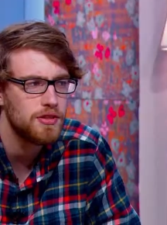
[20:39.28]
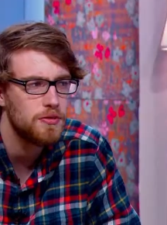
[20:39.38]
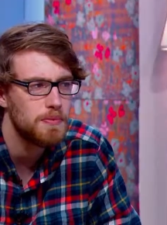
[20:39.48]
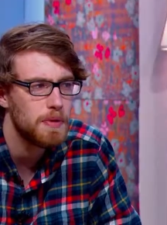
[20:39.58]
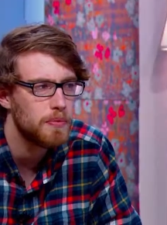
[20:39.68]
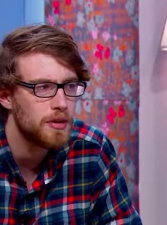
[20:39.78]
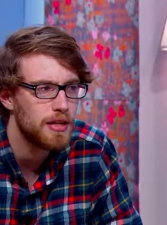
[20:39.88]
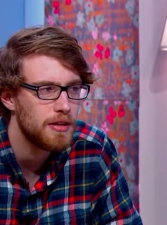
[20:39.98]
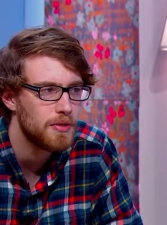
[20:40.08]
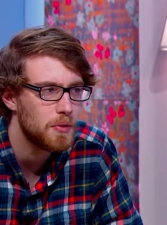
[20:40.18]
you remember
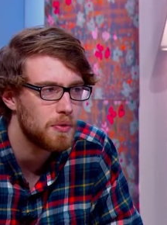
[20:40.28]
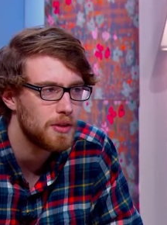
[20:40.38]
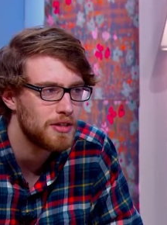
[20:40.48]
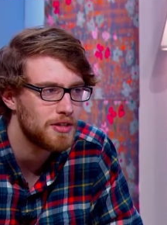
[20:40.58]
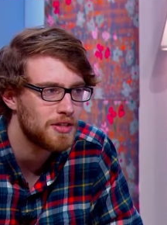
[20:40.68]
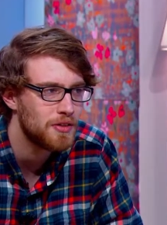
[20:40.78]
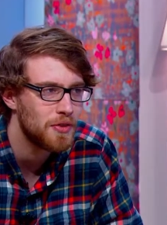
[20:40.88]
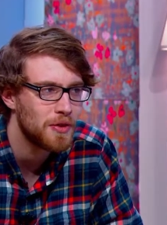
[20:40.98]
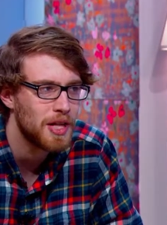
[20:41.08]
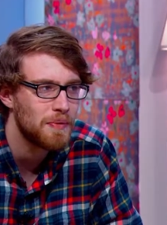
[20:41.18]
any of the words in our
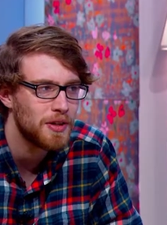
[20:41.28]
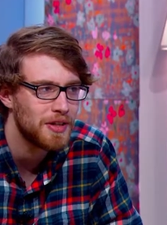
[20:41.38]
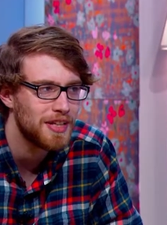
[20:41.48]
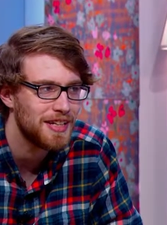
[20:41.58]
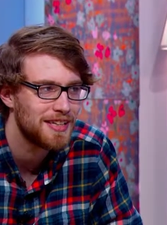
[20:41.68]
vocabulary?